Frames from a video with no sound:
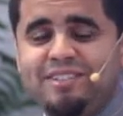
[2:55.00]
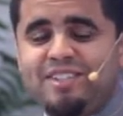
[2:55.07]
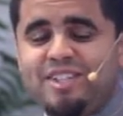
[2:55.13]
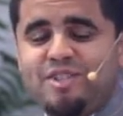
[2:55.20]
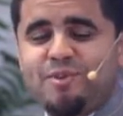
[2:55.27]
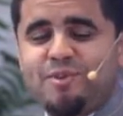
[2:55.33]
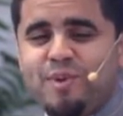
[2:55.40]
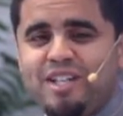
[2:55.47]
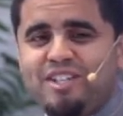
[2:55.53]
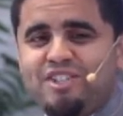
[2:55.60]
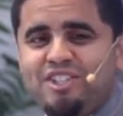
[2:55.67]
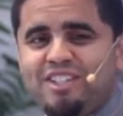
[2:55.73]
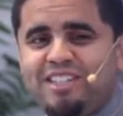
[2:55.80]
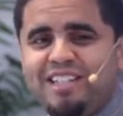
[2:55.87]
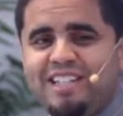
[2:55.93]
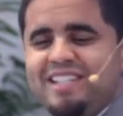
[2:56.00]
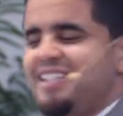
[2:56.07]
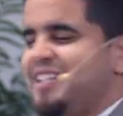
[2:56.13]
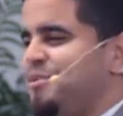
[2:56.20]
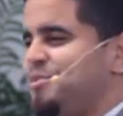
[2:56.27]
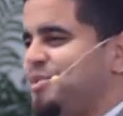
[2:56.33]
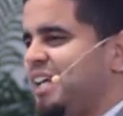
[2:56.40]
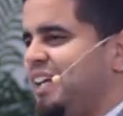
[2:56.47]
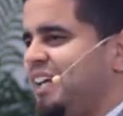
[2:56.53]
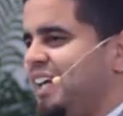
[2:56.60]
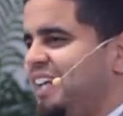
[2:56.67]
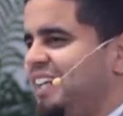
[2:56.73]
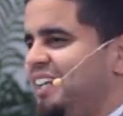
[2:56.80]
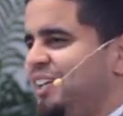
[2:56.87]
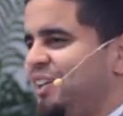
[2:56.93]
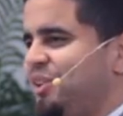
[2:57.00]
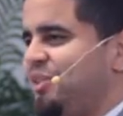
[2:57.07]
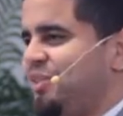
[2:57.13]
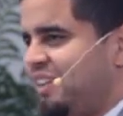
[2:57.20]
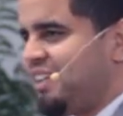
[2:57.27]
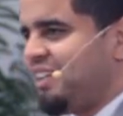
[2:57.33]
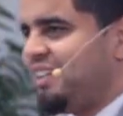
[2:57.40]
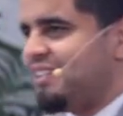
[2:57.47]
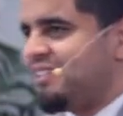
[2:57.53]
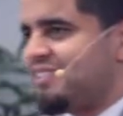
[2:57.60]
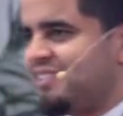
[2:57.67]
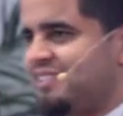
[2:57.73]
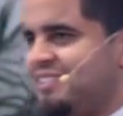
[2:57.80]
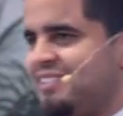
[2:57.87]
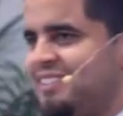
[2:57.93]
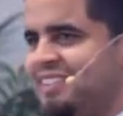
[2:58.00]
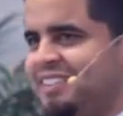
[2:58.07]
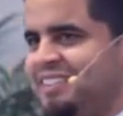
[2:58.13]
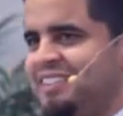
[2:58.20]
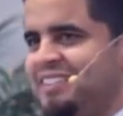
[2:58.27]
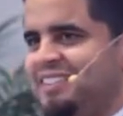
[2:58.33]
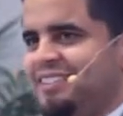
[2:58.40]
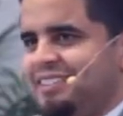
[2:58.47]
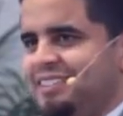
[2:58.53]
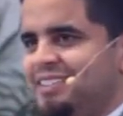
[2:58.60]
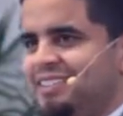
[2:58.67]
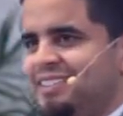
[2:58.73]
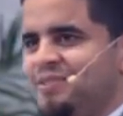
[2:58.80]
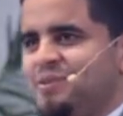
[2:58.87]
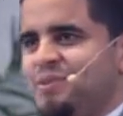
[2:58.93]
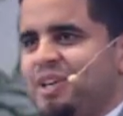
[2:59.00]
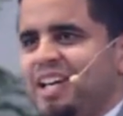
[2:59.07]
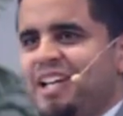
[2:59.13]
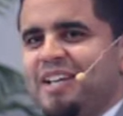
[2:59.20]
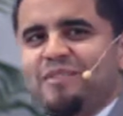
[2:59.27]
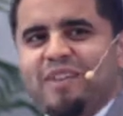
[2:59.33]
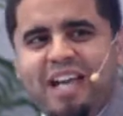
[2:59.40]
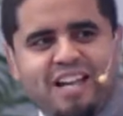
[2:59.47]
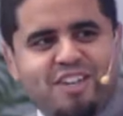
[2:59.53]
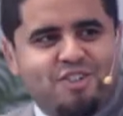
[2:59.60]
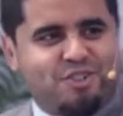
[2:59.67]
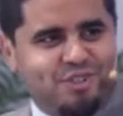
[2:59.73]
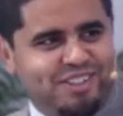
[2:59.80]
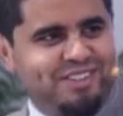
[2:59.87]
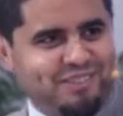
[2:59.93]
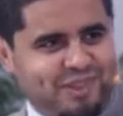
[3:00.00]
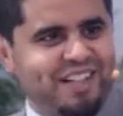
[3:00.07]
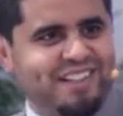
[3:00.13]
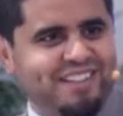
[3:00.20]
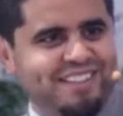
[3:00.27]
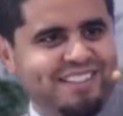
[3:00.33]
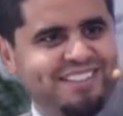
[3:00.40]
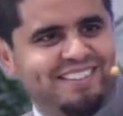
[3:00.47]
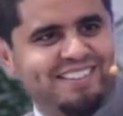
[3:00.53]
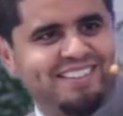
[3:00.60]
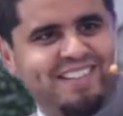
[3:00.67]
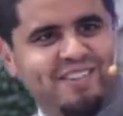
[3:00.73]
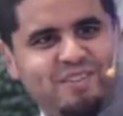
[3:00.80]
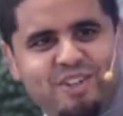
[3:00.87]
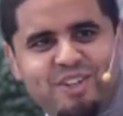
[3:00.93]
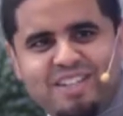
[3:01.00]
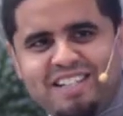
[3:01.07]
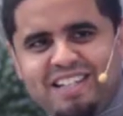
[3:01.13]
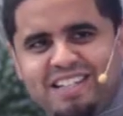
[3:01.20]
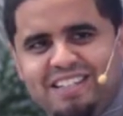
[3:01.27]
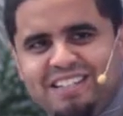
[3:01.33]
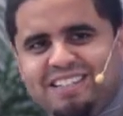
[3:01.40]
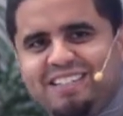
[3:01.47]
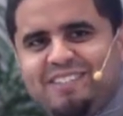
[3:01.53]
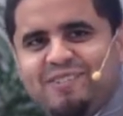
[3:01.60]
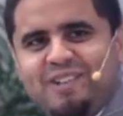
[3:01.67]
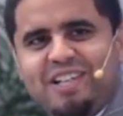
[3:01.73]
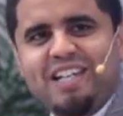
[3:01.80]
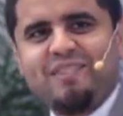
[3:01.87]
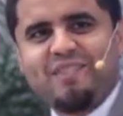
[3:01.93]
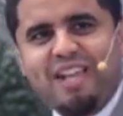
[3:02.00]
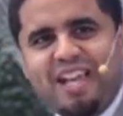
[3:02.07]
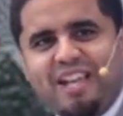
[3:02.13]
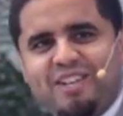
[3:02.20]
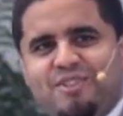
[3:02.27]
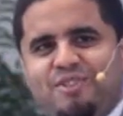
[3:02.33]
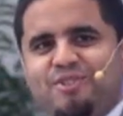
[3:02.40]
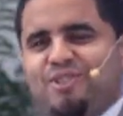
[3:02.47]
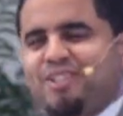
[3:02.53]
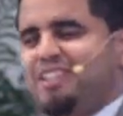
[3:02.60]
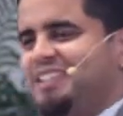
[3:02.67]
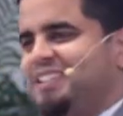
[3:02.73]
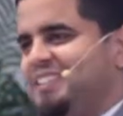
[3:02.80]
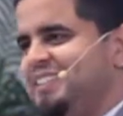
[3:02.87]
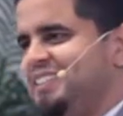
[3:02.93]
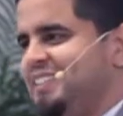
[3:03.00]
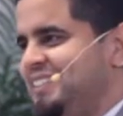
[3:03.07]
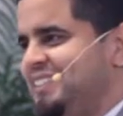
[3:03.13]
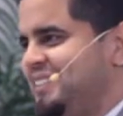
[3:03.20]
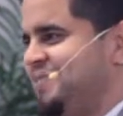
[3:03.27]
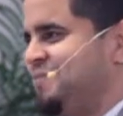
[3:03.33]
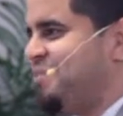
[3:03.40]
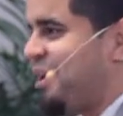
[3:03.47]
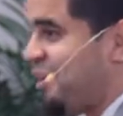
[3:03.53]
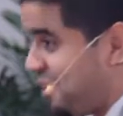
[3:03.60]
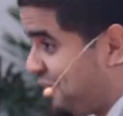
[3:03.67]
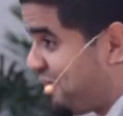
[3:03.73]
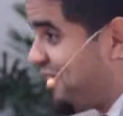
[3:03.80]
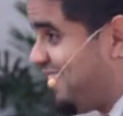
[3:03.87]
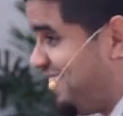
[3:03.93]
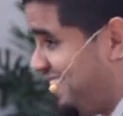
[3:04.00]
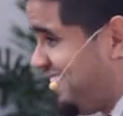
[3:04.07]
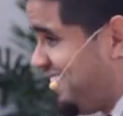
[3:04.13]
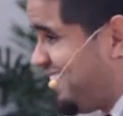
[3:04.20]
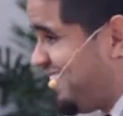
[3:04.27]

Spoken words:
situation, it seems like any little thing is. We're kind of extra, right? Have you noticed that? We're kind of extra paranoid,